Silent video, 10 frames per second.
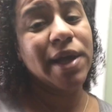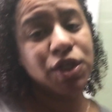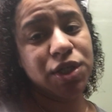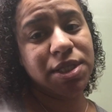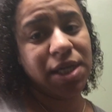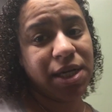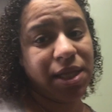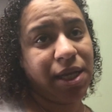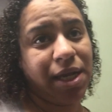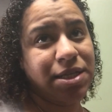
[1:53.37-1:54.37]
interested,
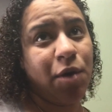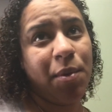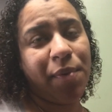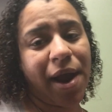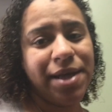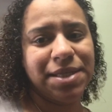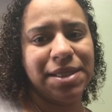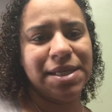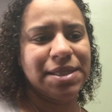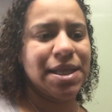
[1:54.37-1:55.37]
and then I tell them a price
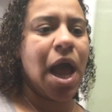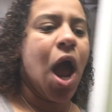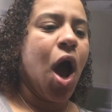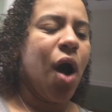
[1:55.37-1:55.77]
and this and that.